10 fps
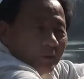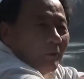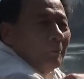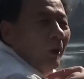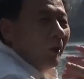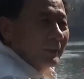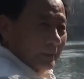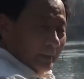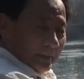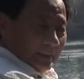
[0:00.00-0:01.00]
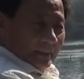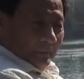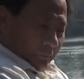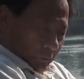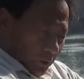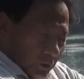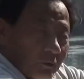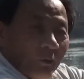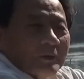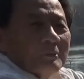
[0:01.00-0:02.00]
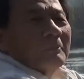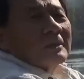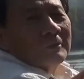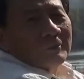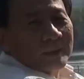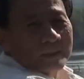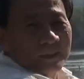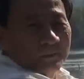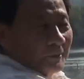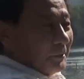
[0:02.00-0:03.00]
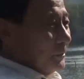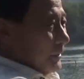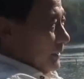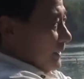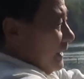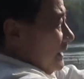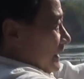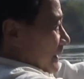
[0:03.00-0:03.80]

your body, through your psoas muscle. That's how you do it, okay?